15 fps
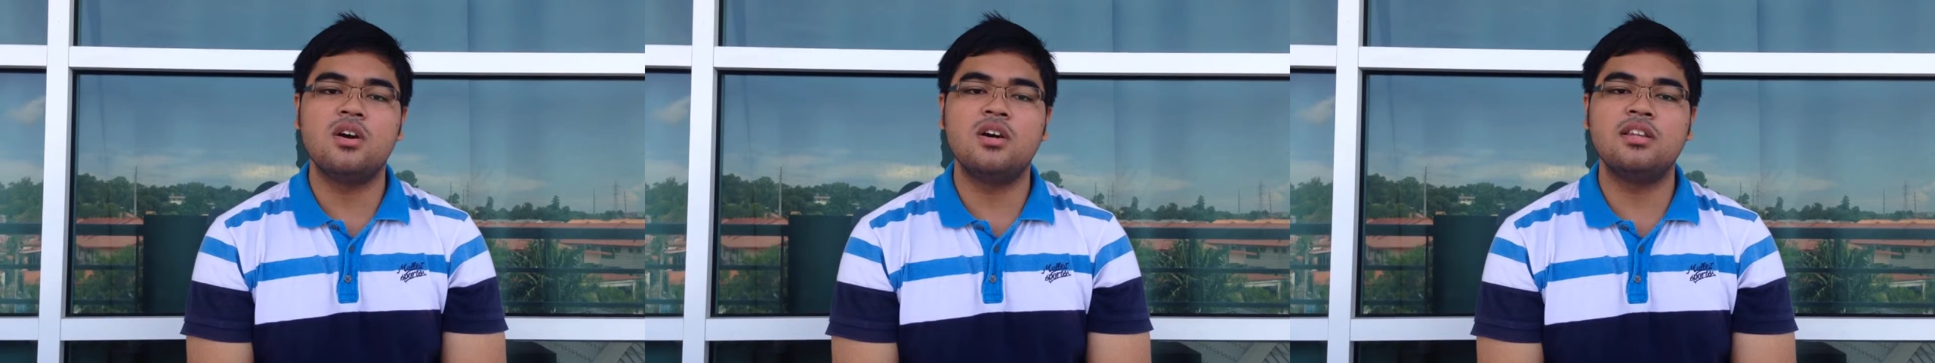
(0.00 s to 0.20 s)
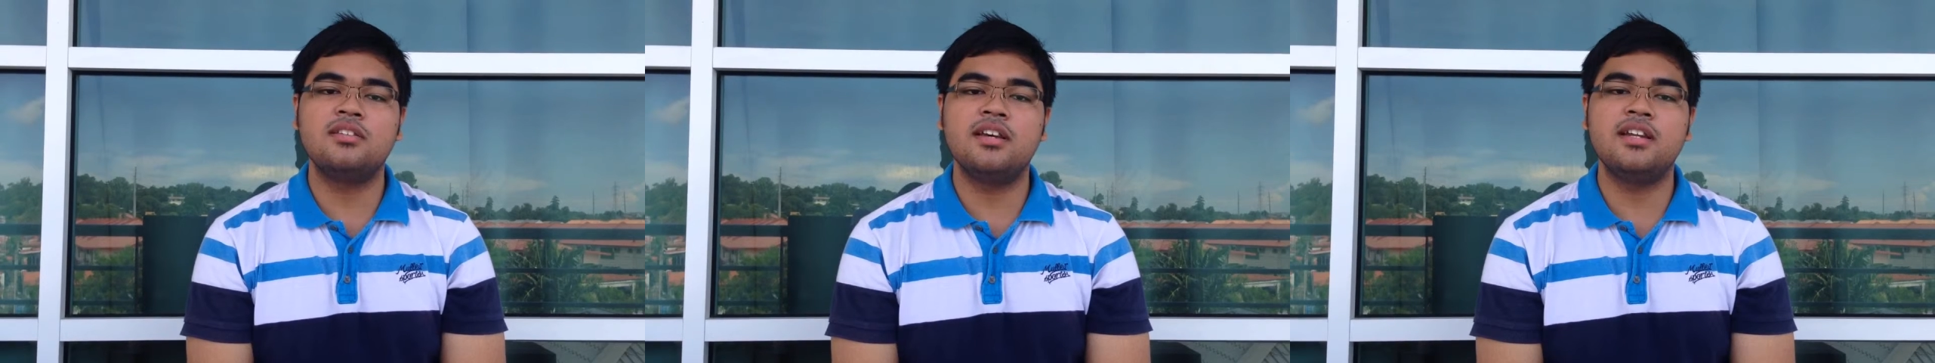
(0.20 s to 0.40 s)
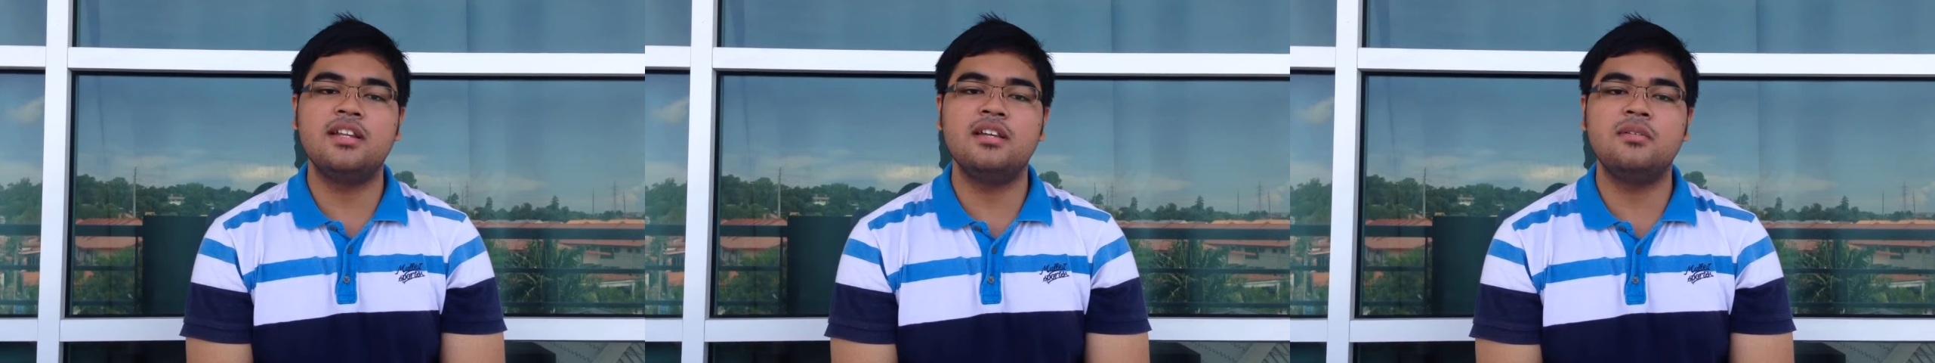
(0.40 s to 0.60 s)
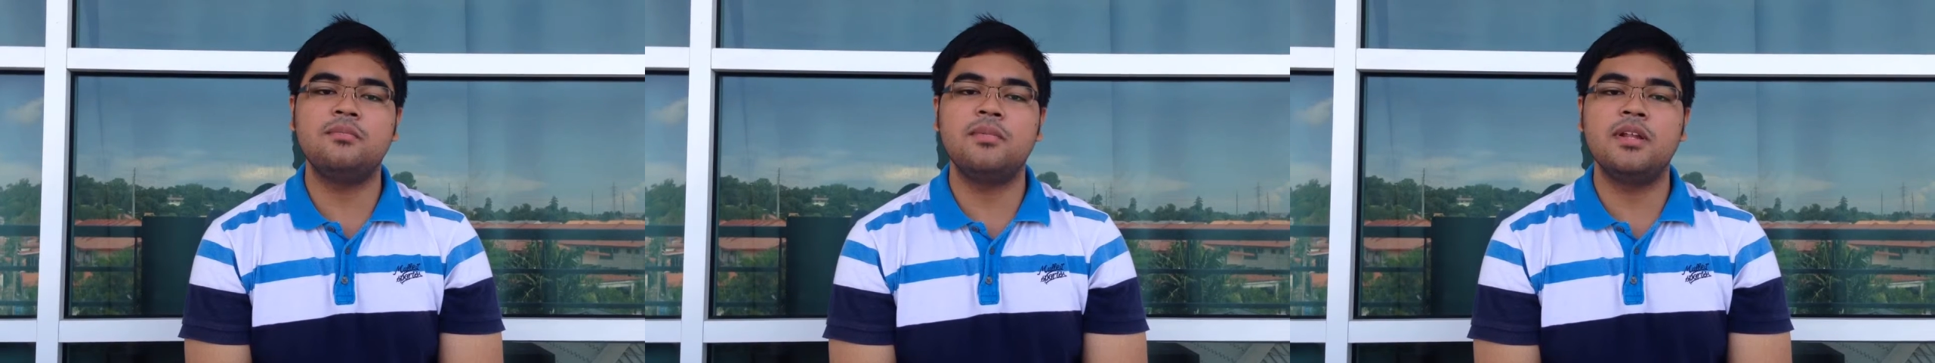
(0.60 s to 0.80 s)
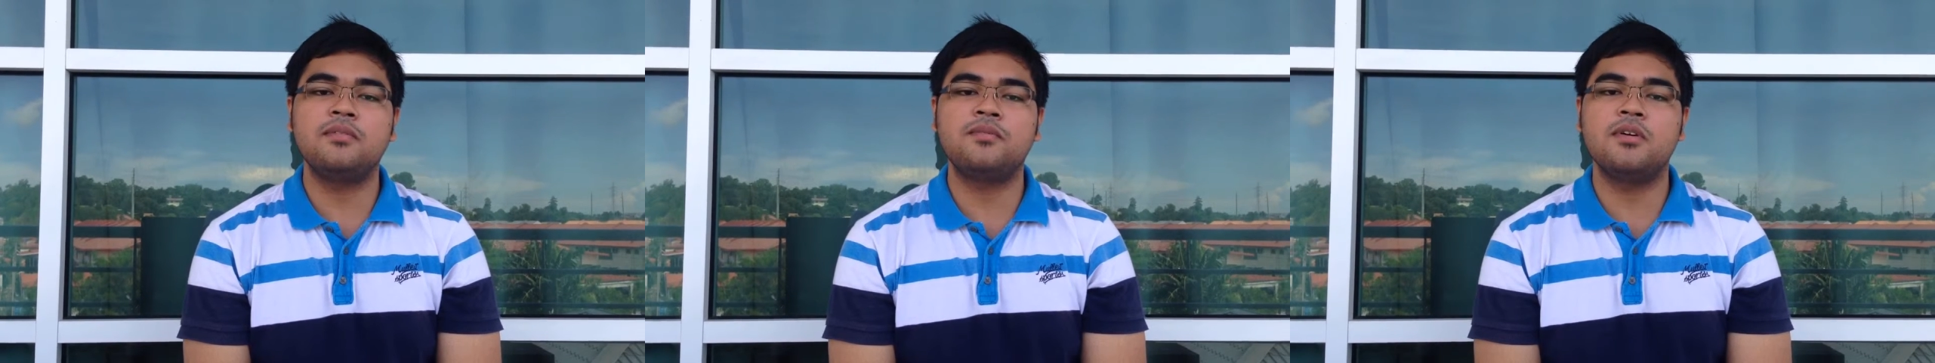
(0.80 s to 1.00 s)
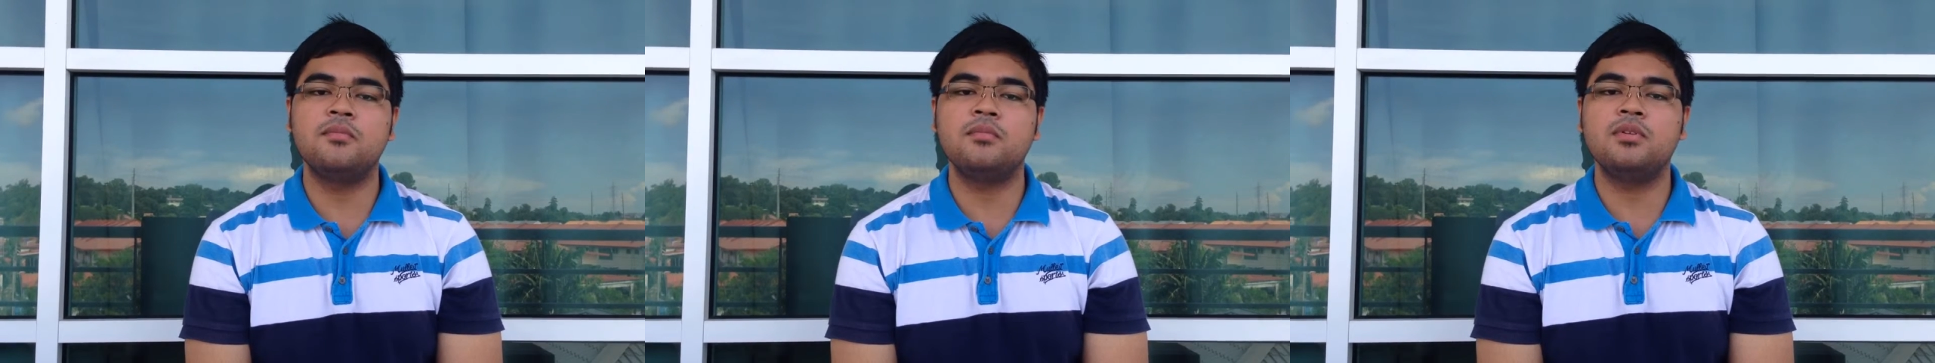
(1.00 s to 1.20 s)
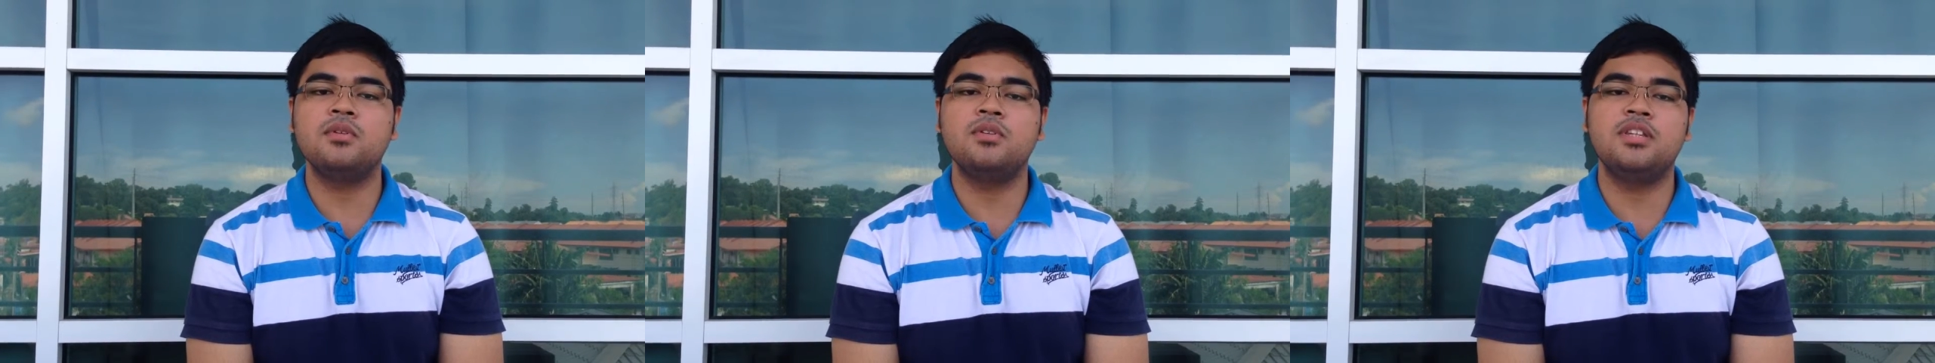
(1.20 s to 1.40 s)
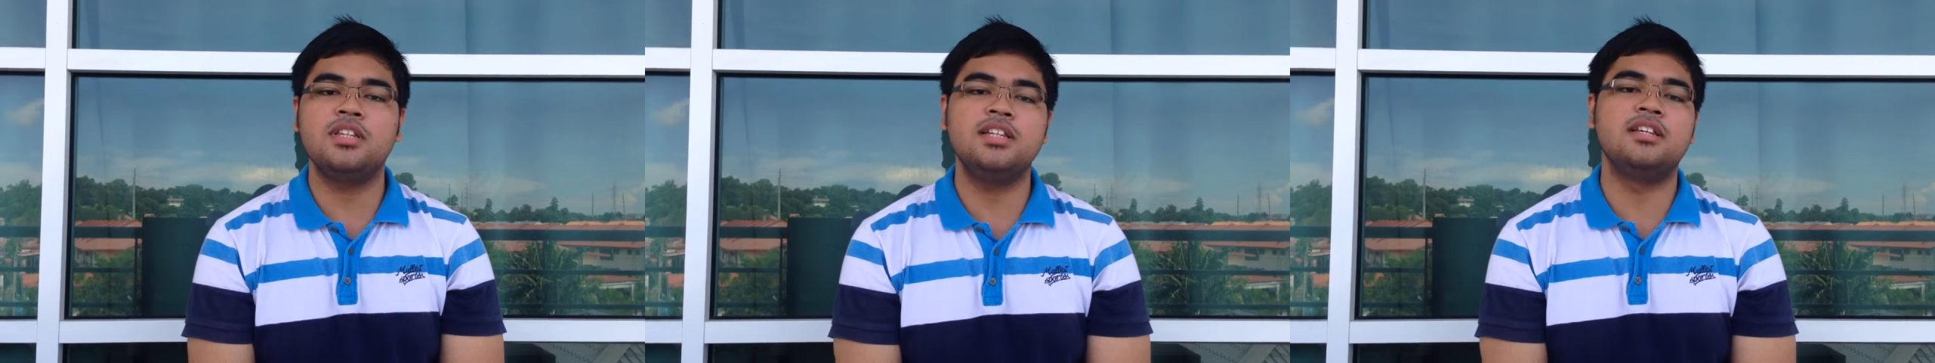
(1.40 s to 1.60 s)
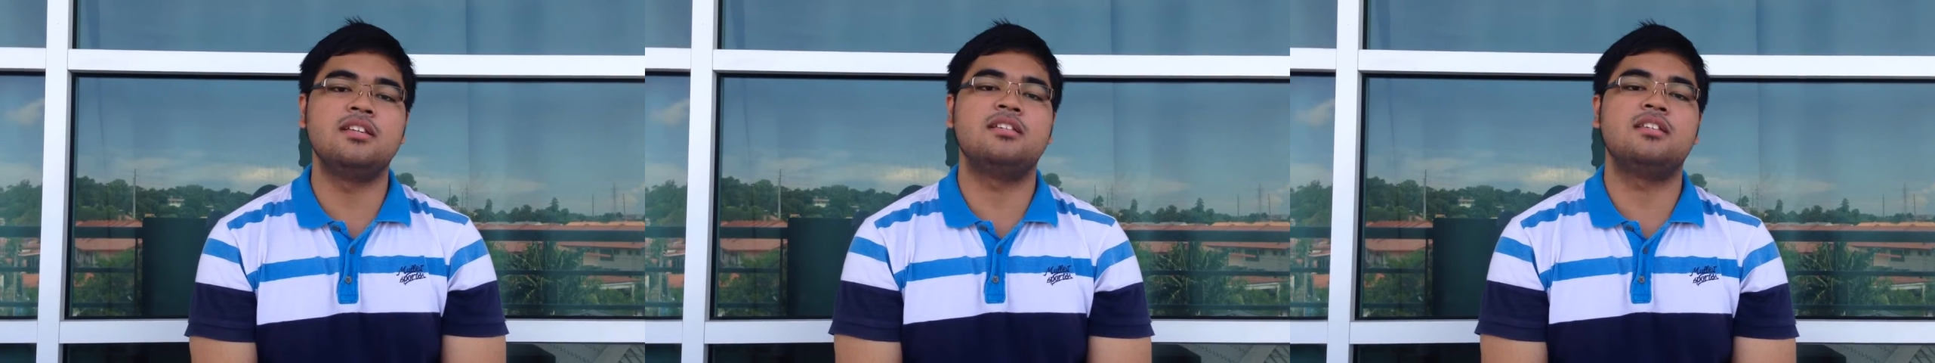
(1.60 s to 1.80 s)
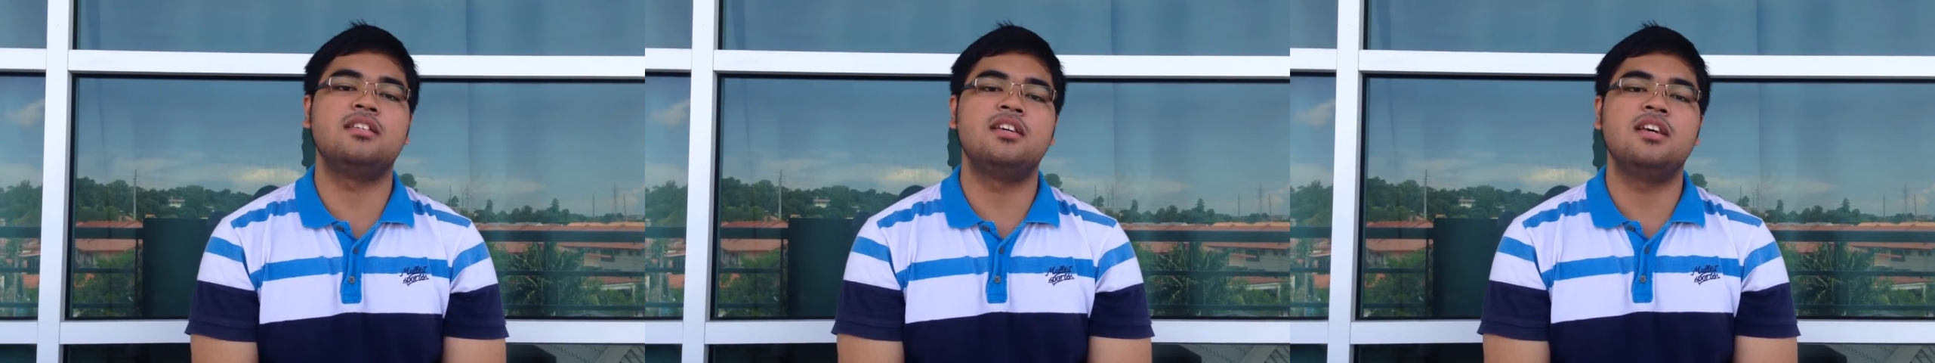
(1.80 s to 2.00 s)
on trading platform to see this.